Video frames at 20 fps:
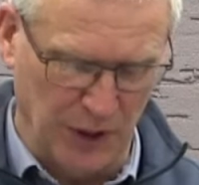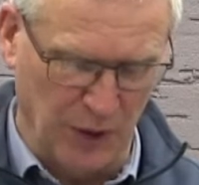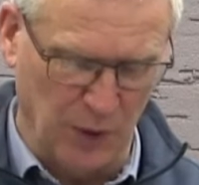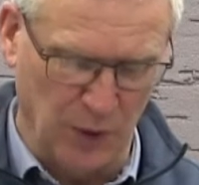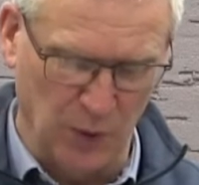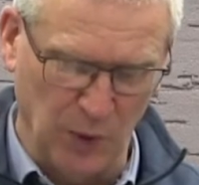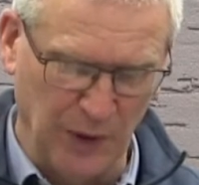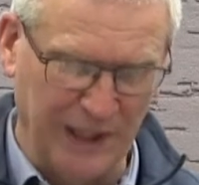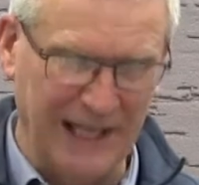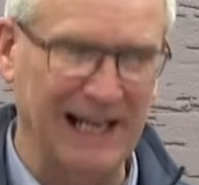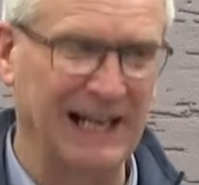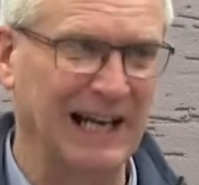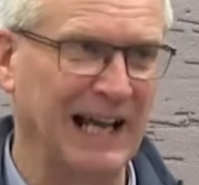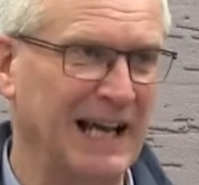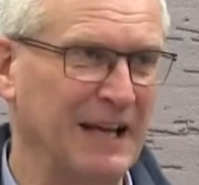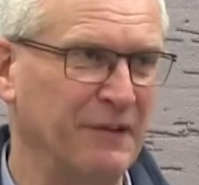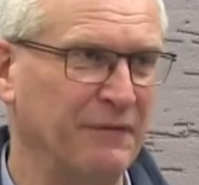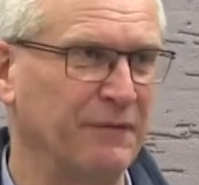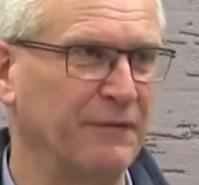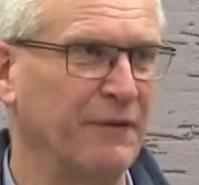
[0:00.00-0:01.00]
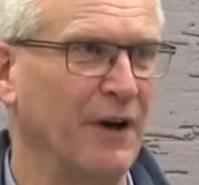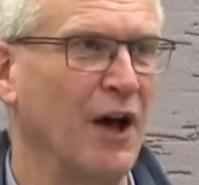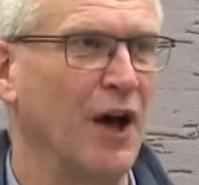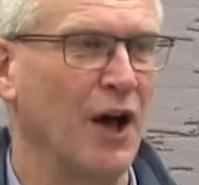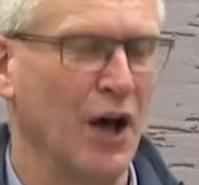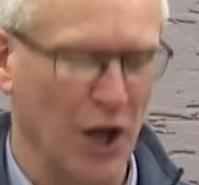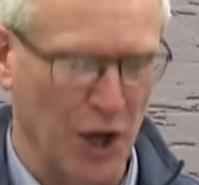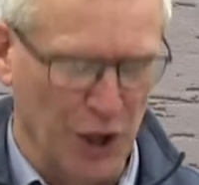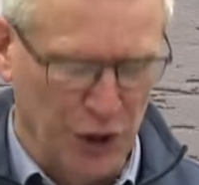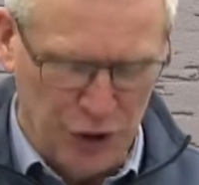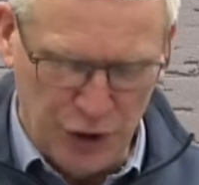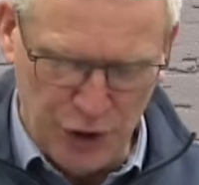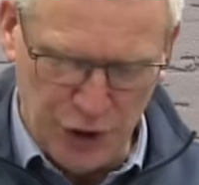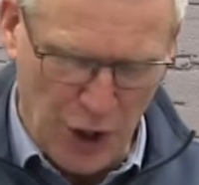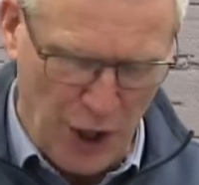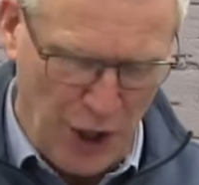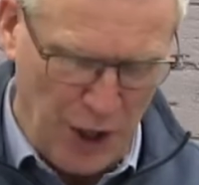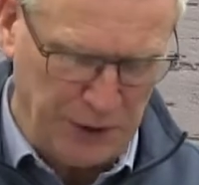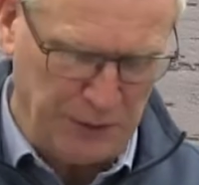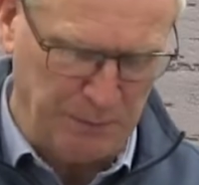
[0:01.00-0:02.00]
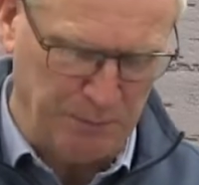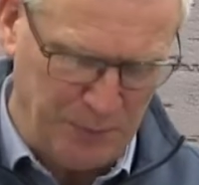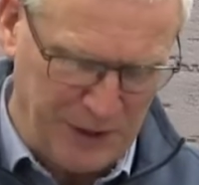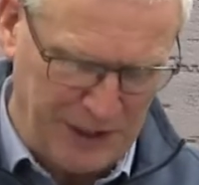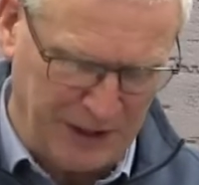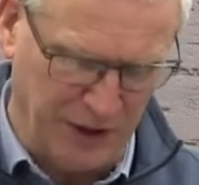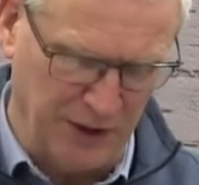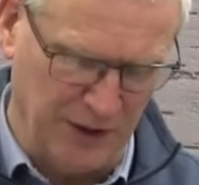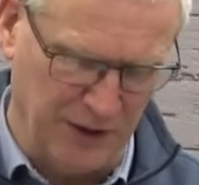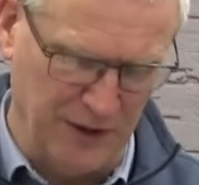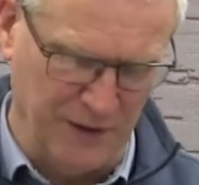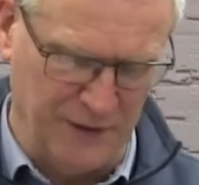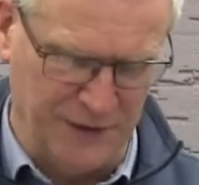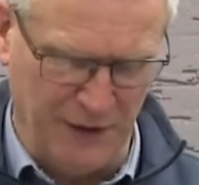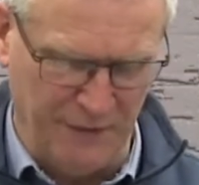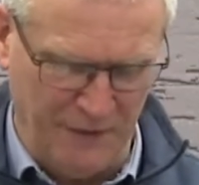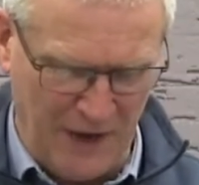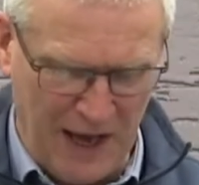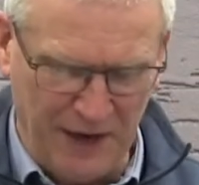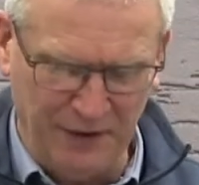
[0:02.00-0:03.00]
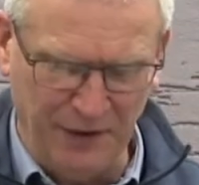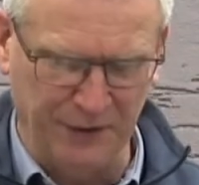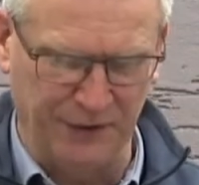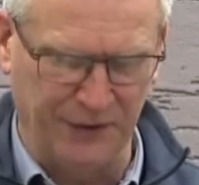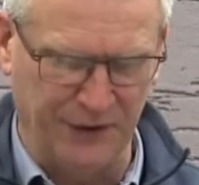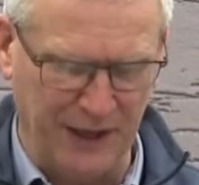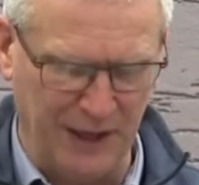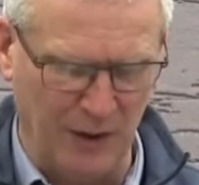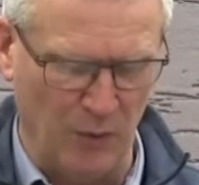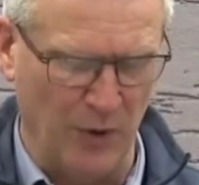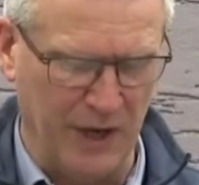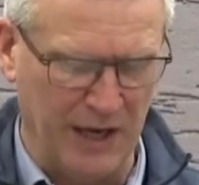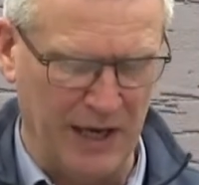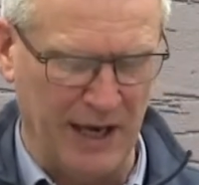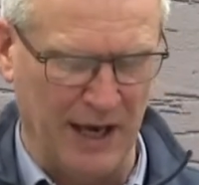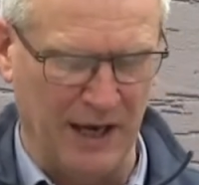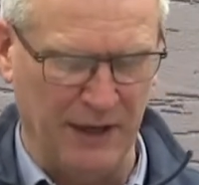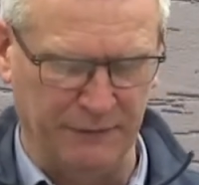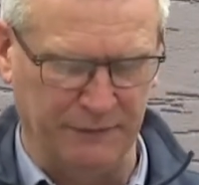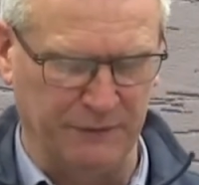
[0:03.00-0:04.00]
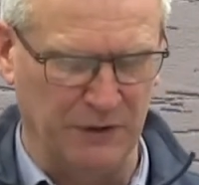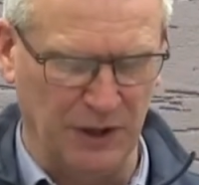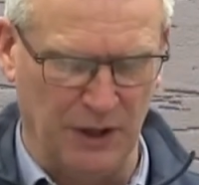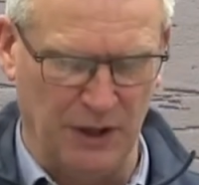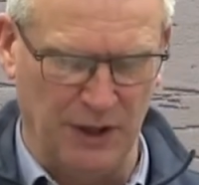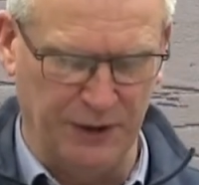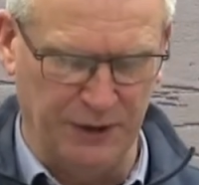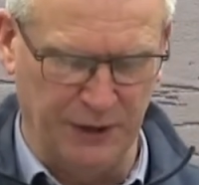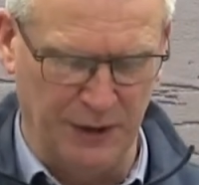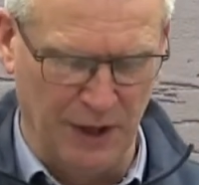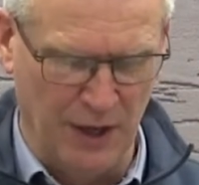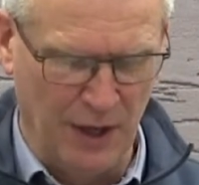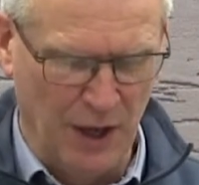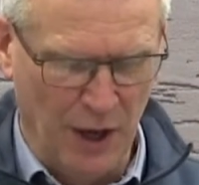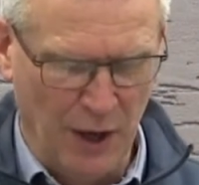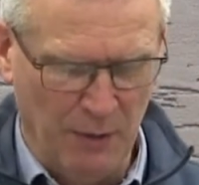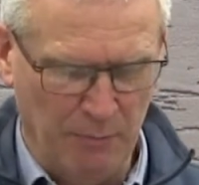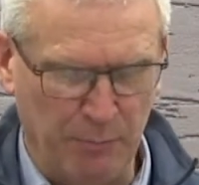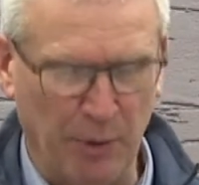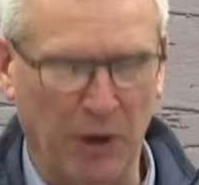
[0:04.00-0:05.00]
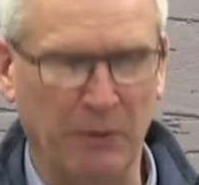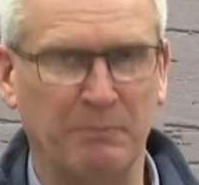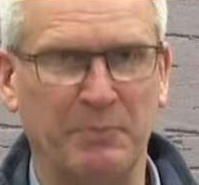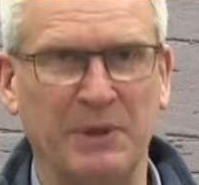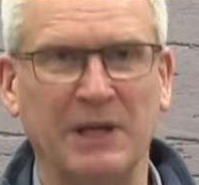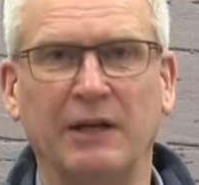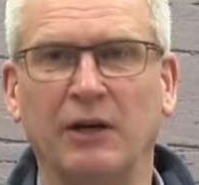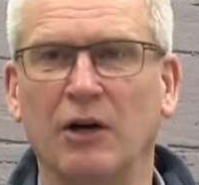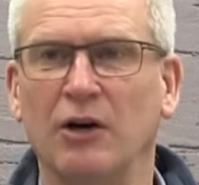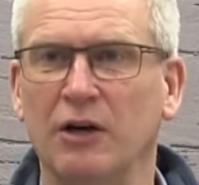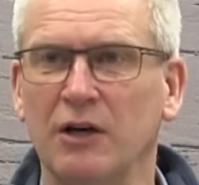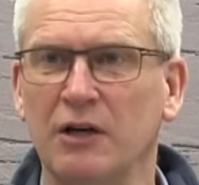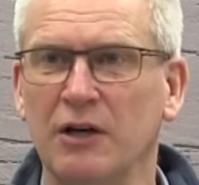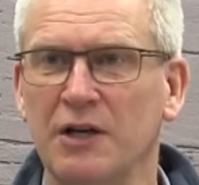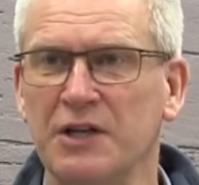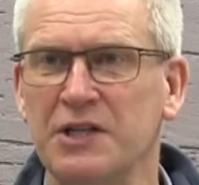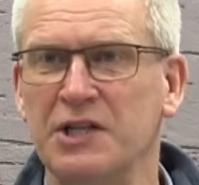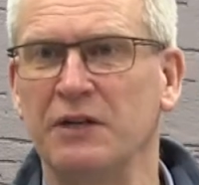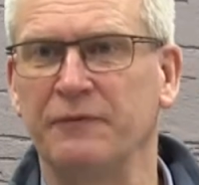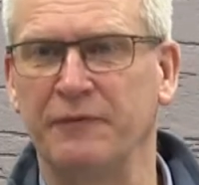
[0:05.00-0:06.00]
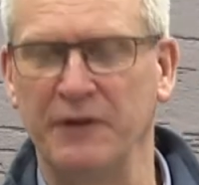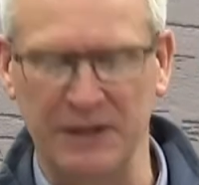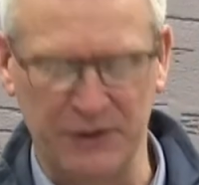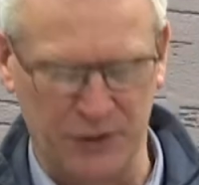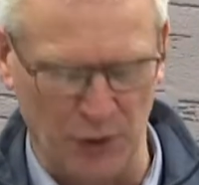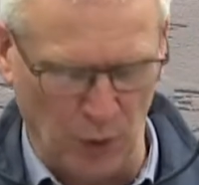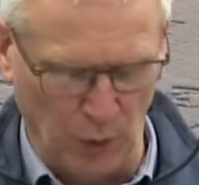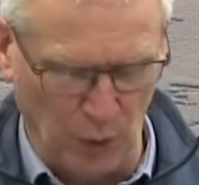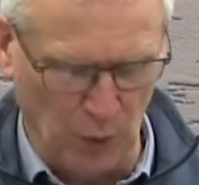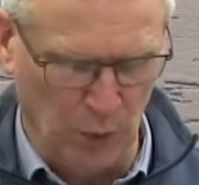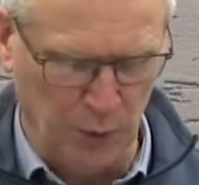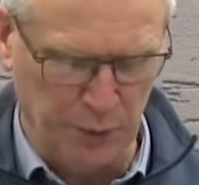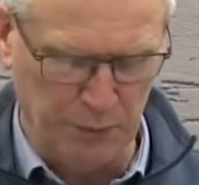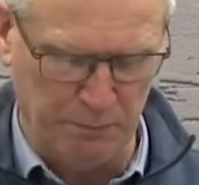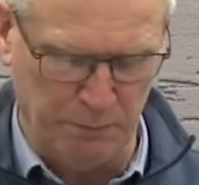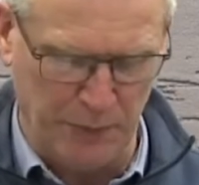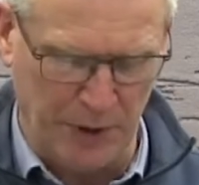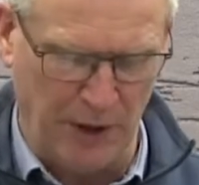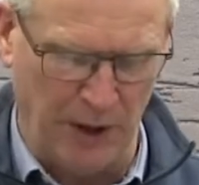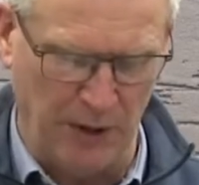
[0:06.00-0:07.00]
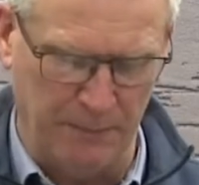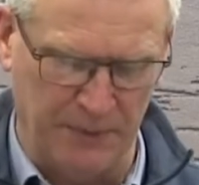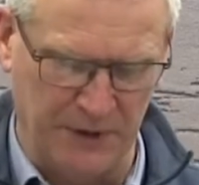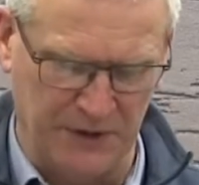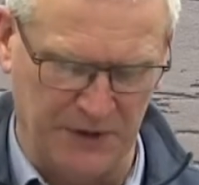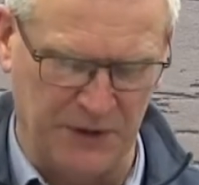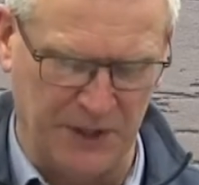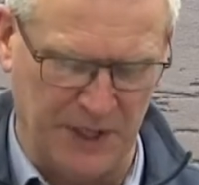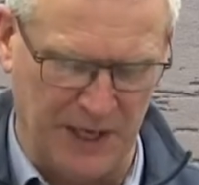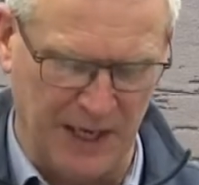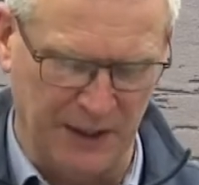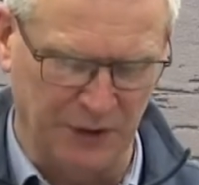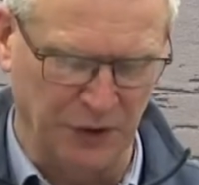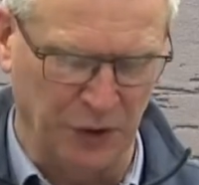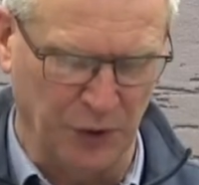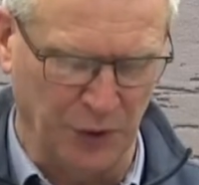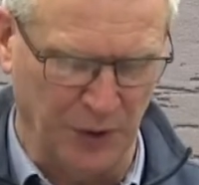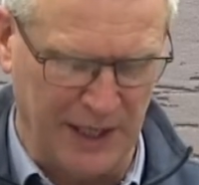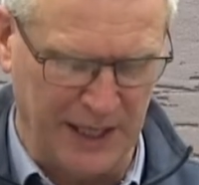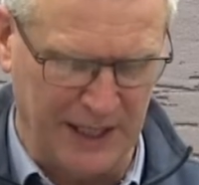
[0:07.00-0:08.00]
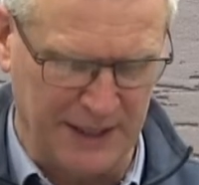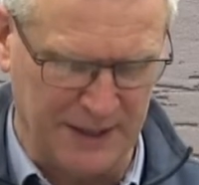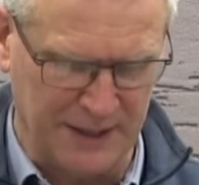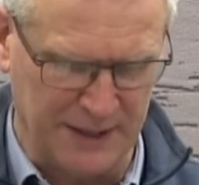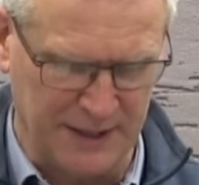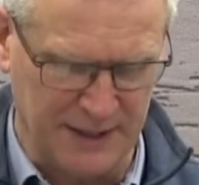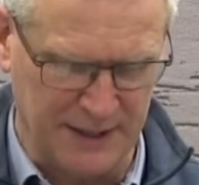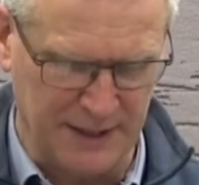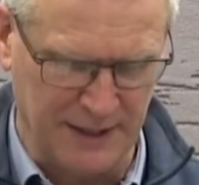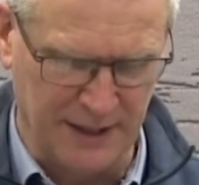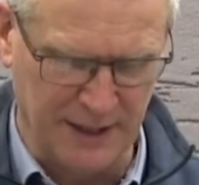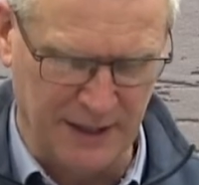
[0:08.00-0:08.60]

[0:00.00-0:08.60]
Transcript: holy life, not because of anything we have done, but because of his own purpose and grace.